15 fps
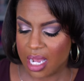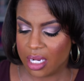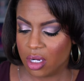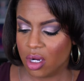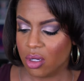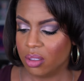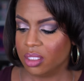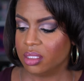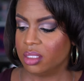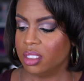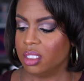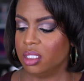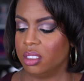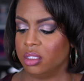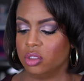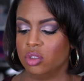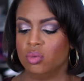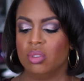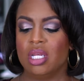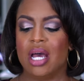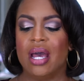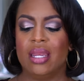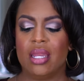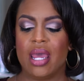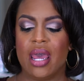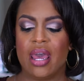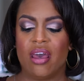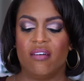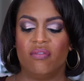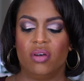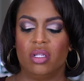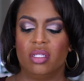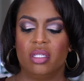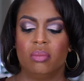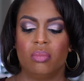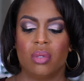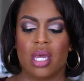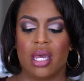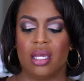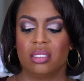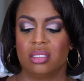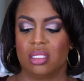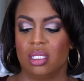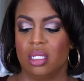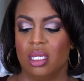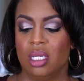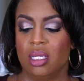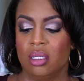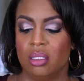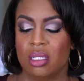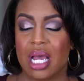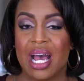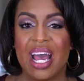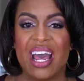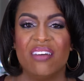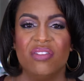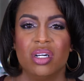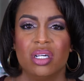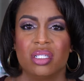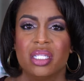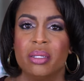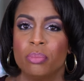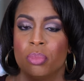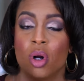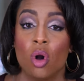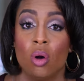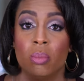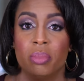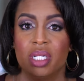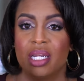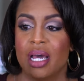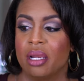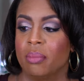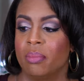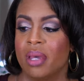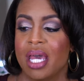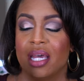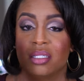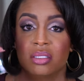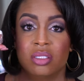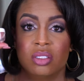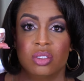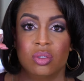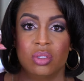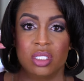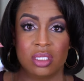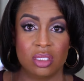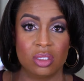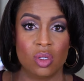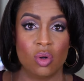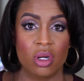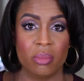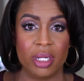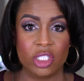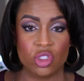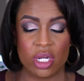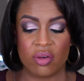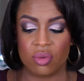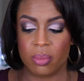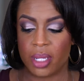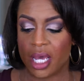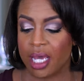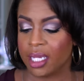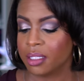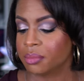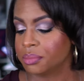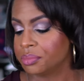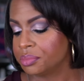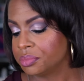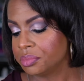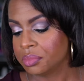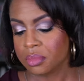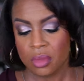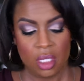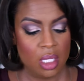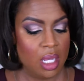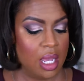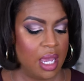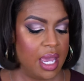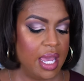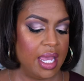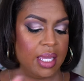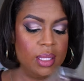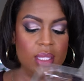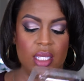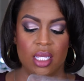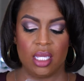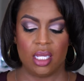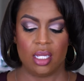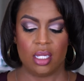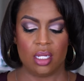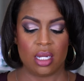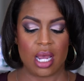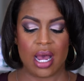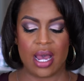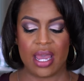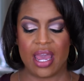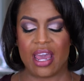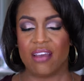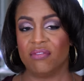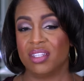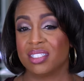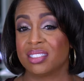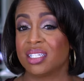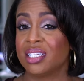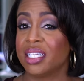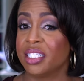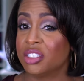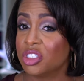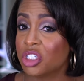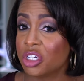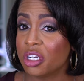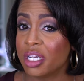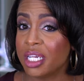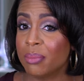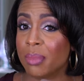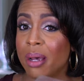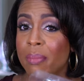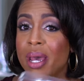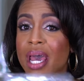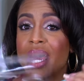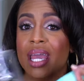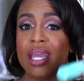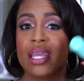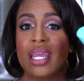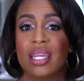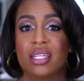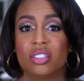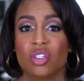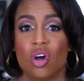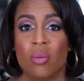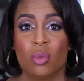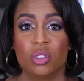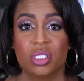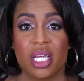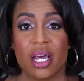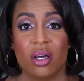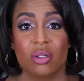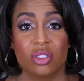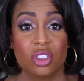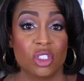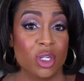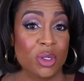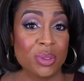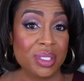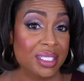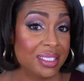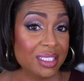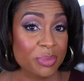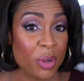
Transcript: I currently do not have a lip mask in, I have a lip balm but not a mask. So this is going in my travel bag. And then I have this cleanser in my bag and it's almost out. So this is